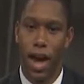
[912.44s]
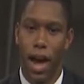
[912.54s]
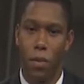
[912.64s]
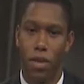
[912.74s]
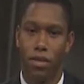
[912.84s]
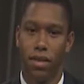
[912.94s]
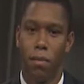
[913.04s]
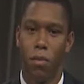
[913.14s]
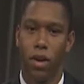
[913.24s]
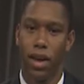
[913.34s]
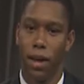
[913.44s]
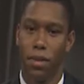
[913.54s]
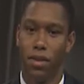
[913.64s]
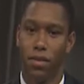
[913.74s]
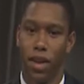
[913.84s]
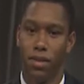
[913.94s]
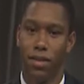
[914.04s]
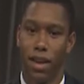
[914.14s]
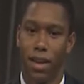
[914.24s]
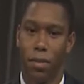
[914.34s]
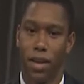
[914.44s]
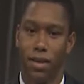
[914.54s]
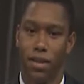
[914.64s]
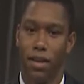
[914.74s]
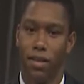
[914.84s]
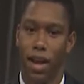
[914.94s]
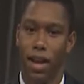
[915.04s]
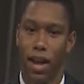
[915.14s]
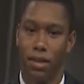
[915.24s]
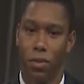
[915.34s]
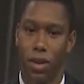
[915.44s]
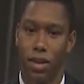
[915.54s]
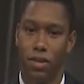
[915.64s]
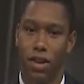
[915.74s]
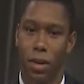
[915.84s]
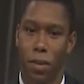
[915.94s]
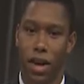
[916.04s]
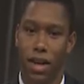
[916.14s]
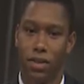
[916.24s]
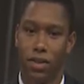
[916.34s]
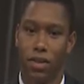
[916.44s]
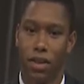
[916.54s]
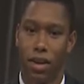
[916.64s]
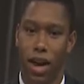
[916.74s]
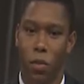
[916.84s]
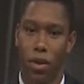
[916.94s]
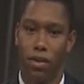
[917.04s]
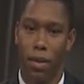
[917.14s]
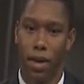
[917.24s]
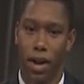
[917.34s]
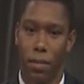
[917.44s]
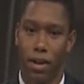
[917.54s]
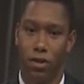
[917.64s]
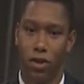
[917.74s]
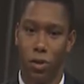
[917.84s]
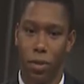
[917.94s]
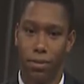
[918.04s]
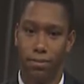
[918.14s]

And with some more campus events taking place this and next week, Jenna Payne gives us a look at what's coming up in SOAP.